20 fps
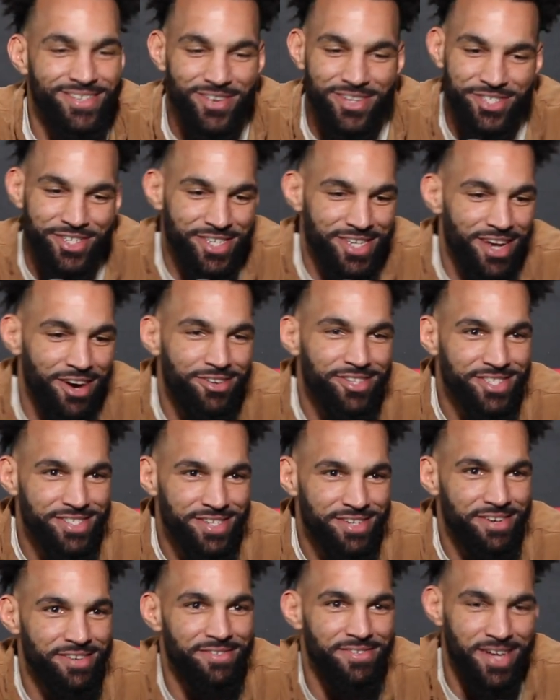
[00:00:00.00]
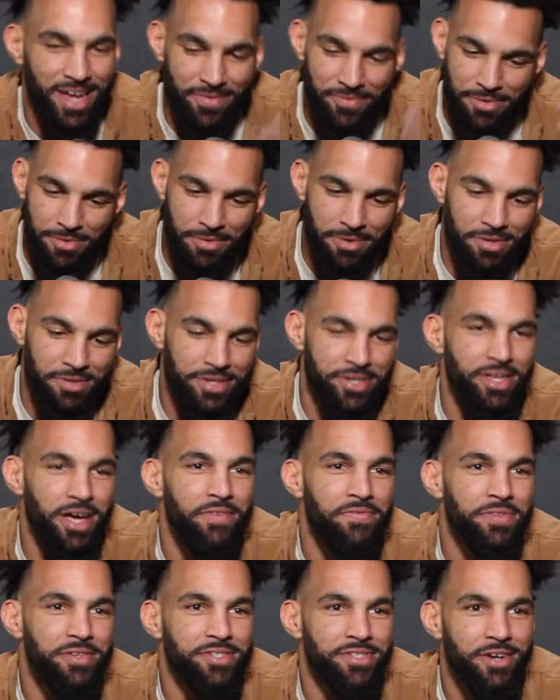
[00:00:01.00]
Once your coaches are comfortable
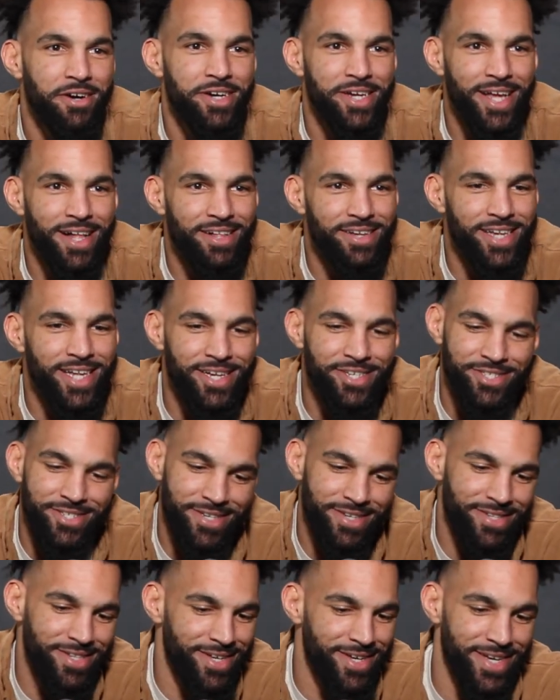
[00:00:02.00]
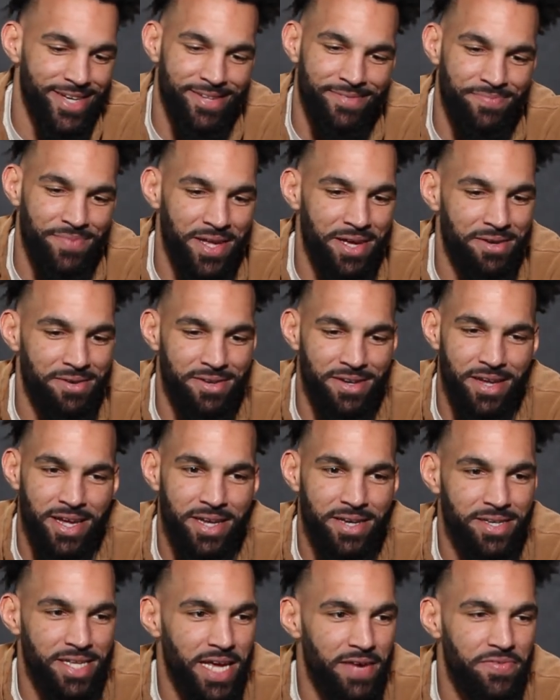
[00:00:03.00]
enough to start yelling at you, like and
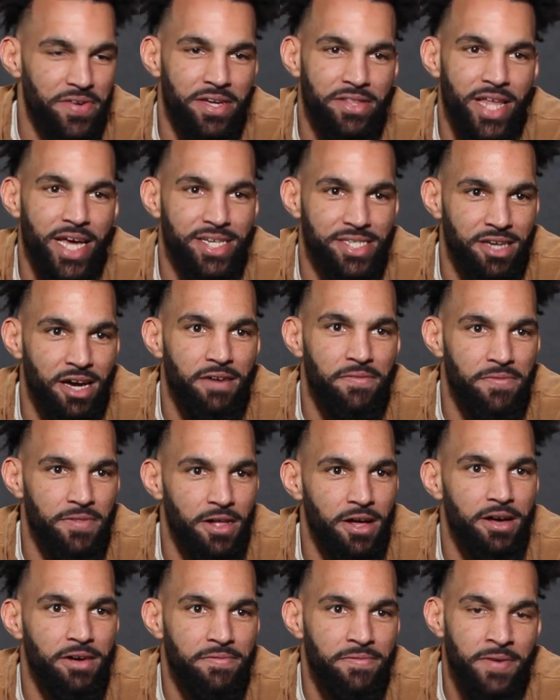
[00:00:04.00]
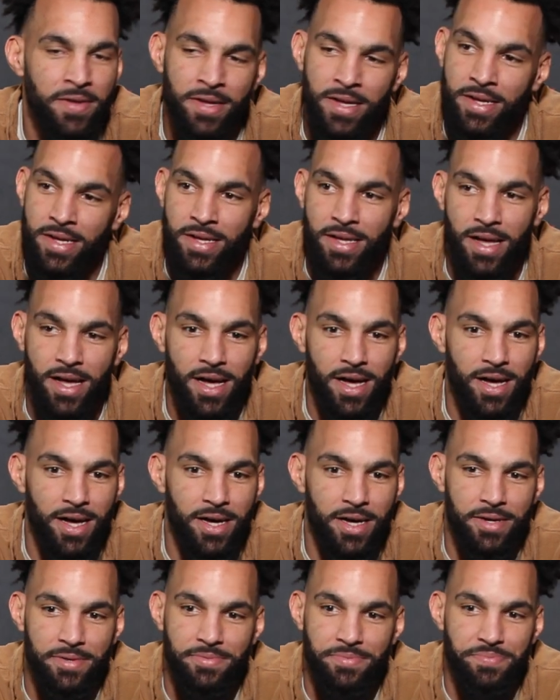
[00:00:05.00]
and giving you that tough love,
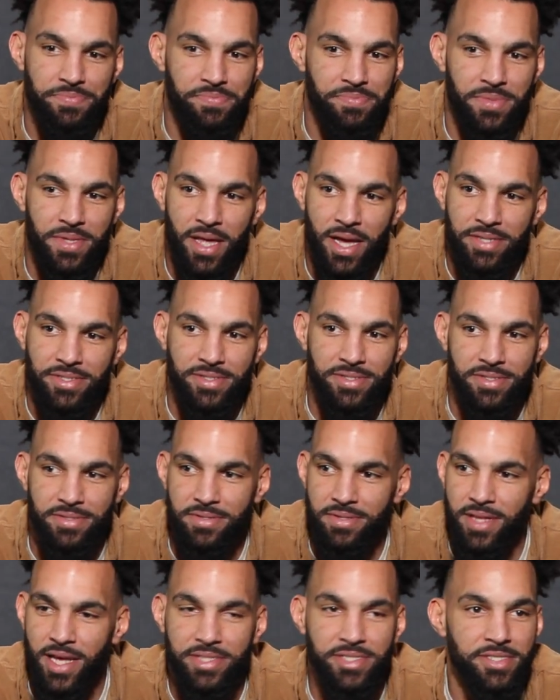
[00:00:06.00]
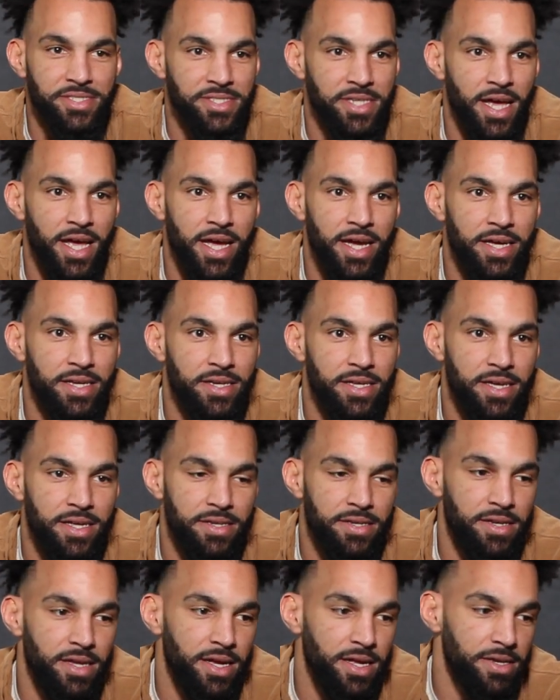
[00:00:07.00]
uh, that's that's a sign.
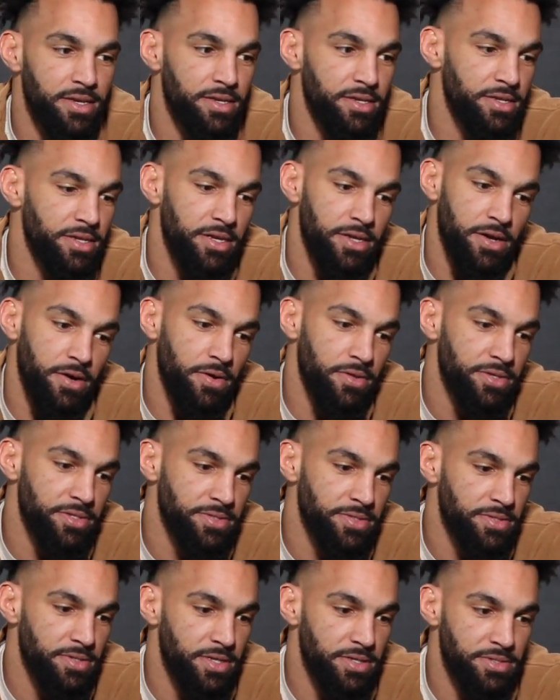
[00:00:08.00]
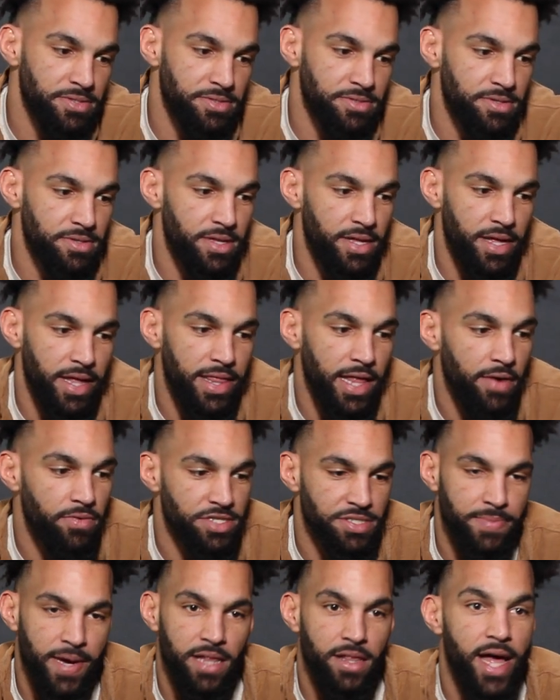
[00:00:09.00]
And and you know this this that
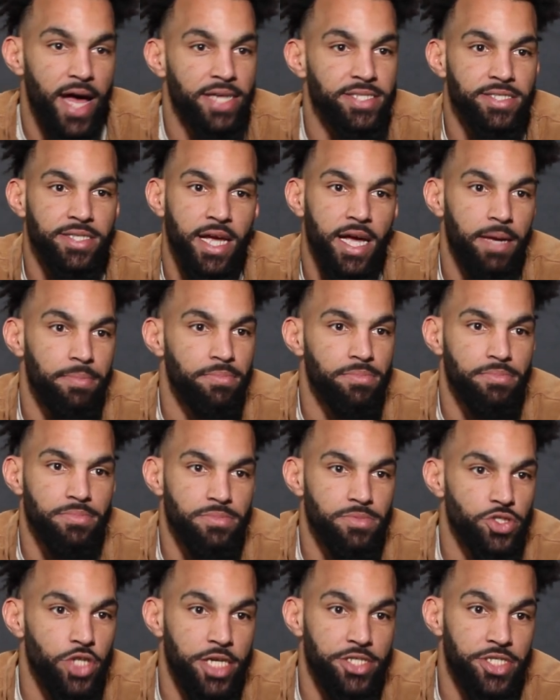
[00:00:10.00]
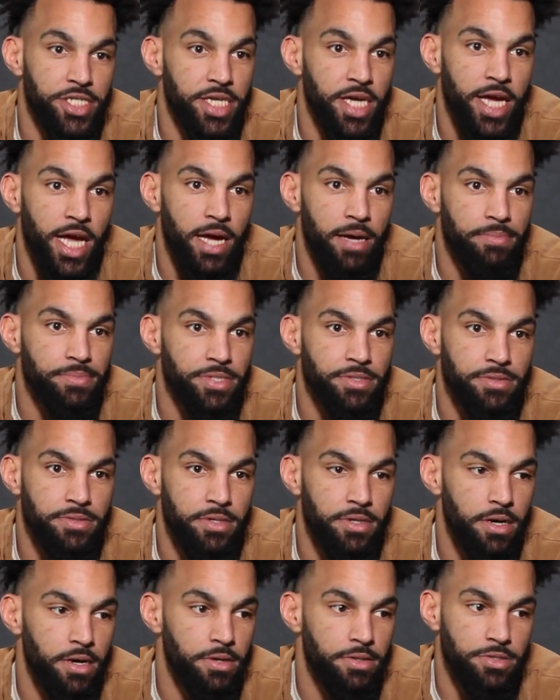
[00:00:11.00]
was my last time changing camps.
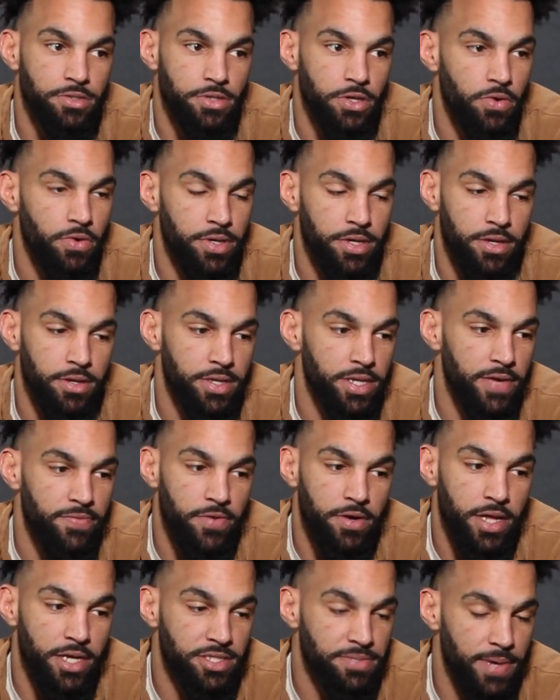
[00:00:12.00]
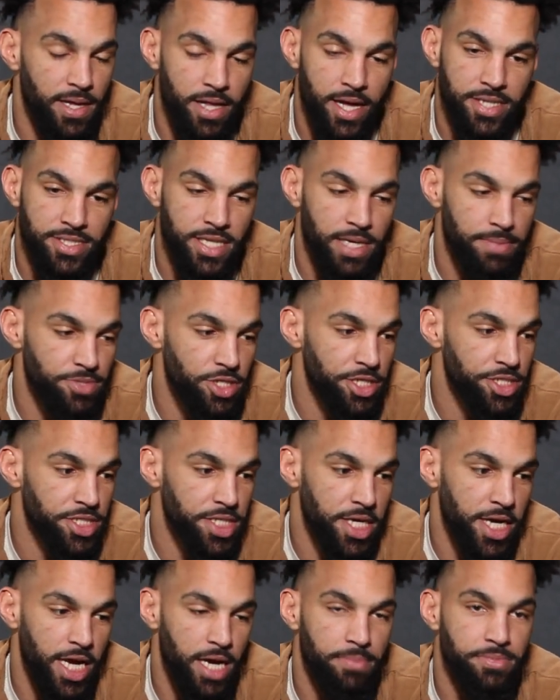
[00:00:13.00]
You know, going to Denver, that's my last time
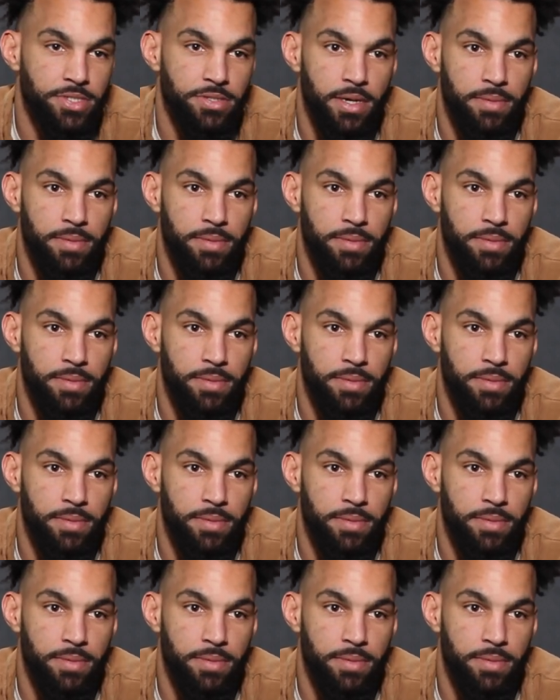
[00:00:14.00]
changing camps.